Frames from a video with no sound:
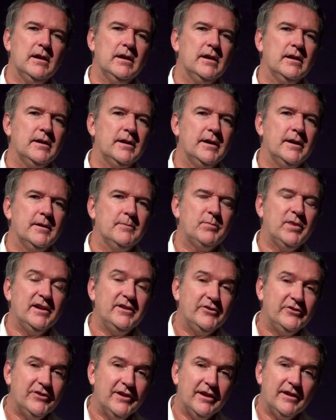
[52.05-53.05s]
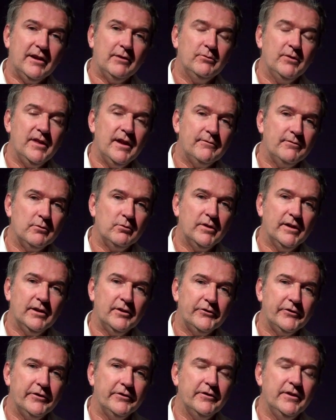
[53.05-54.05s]
Uh, please share that with everyone
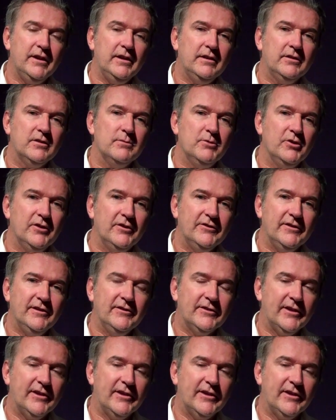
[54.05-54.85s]
else on the community.